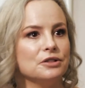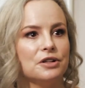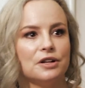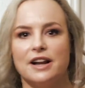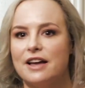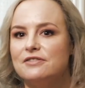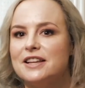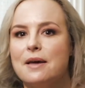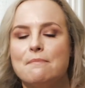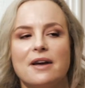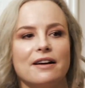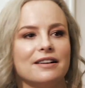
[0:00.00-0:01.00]
You don't have to
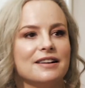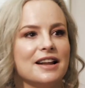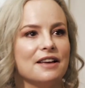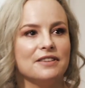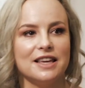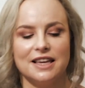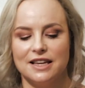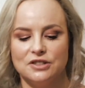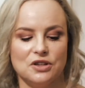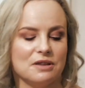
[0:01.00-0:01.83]
get married and have kids.